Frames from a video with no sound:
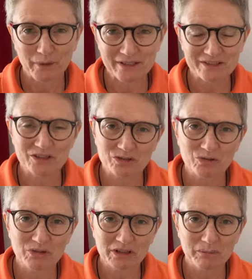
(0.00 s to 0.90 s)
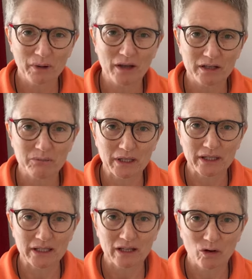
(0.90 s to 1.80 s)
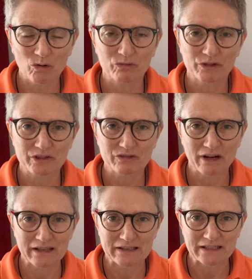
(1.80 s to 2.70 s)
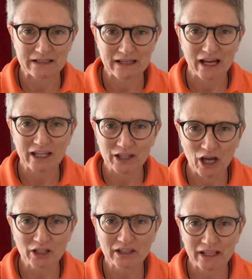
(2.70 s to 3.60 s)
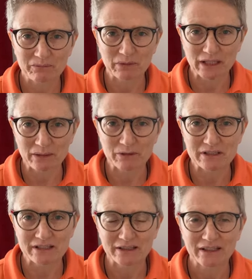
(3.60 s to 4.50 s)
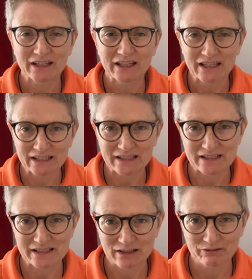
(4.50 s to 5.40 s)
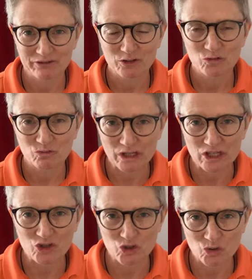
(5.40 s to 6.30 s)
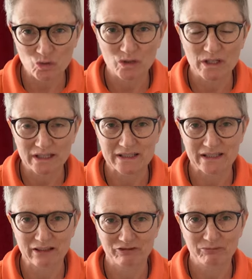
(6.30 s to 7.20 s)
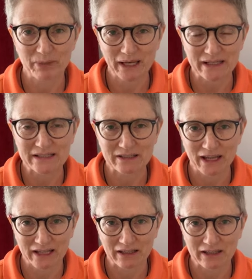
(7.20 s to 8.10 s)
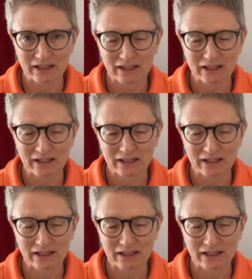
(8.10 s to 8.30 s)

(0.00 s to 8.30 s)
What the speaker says: It's to do with the body being overstressed and not then being able to heal itself, retune itself back to health.